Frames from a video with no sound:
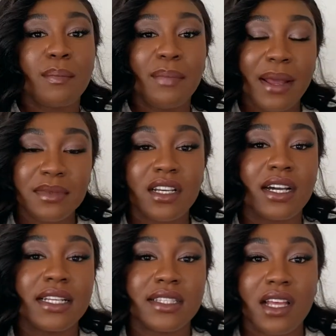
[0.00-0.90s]

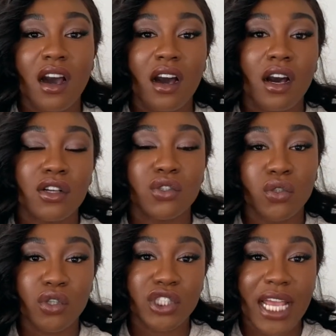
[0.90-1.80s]
Peptides are
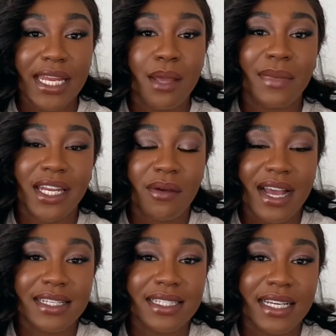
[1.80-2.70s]
short-chain amino
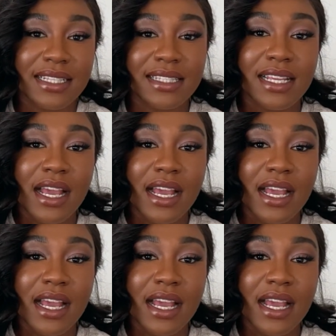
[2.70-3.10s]
acids